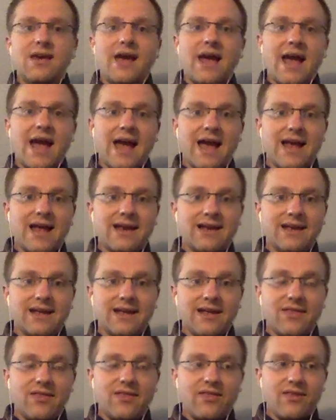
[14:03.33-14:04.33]
And
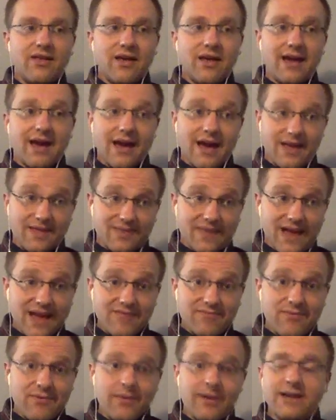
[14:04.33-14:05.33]
at
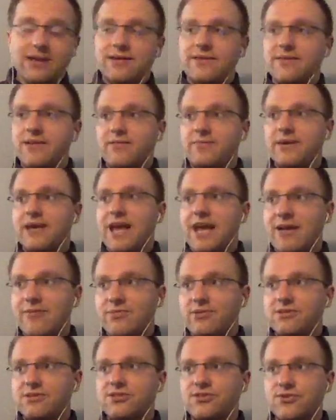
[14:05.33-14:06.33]
that point, they'll be
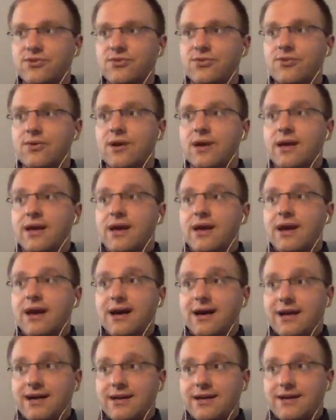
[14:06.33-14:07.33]
able to,
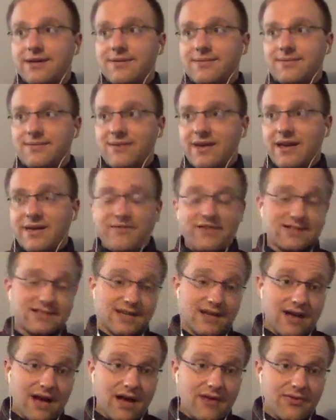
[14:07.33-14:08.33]
if it's
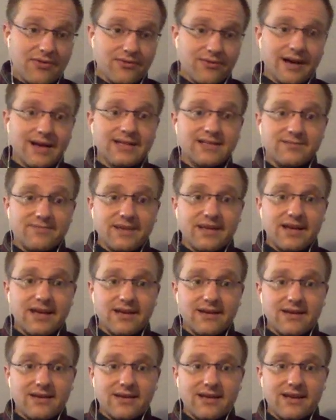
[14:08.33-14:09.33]
authorized,
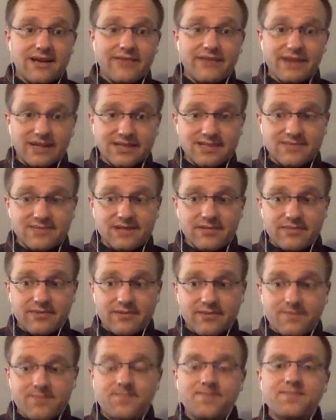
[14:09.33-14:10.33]
begin giving it to
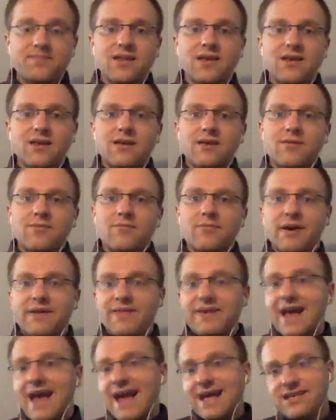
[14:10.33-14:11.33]
people. By
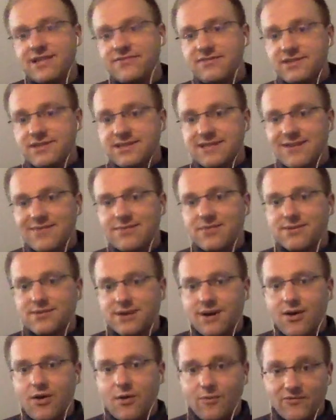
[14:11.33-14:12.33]
the end of December,
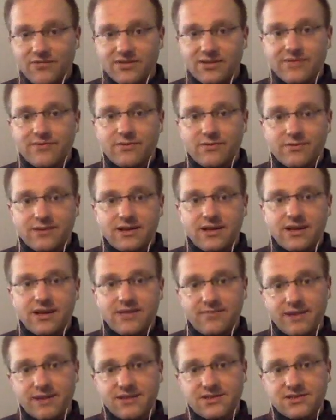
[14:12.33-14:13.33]
hopefully, we'll be
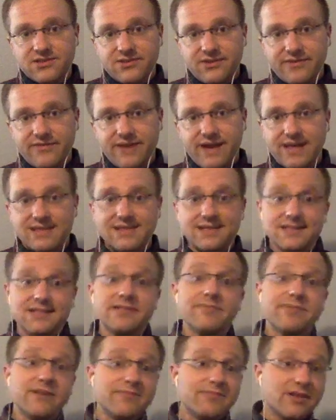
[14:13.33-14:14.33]
administering vaccines
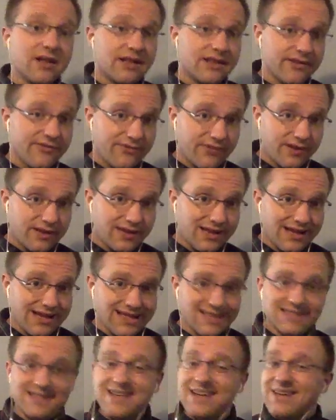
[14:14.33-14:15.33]
to people on the front
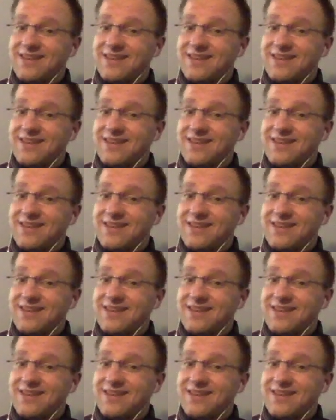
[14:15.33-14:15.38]
lines.